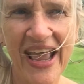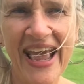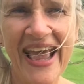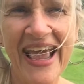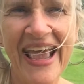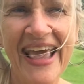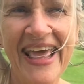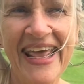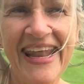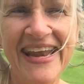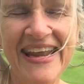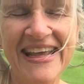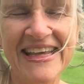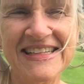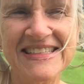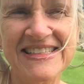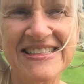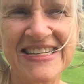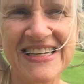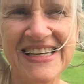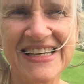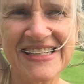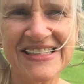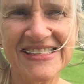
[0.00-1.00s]
and it
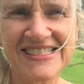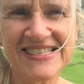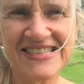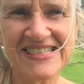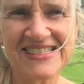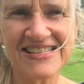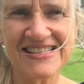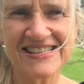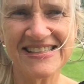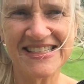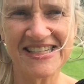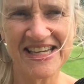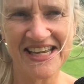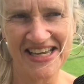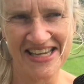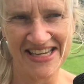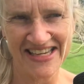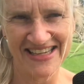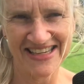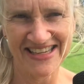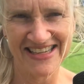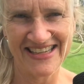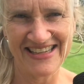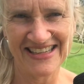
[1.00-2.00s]
does
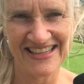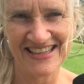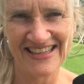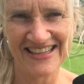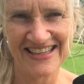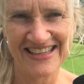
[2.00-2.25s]
take